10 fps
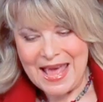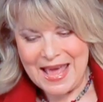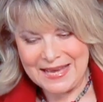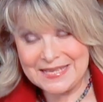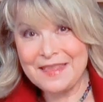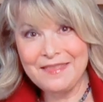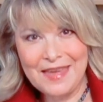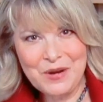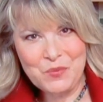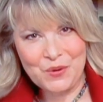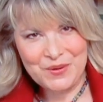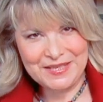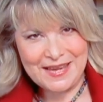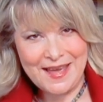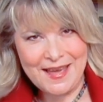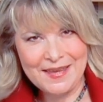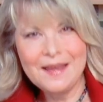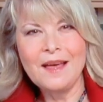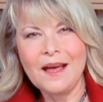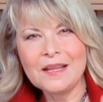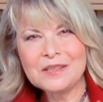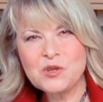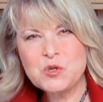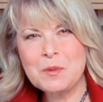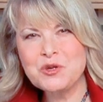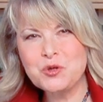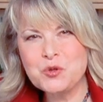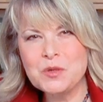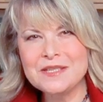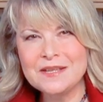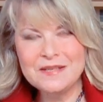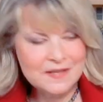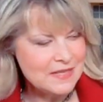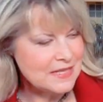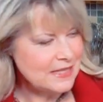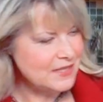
and then we're going to add a little special twist into this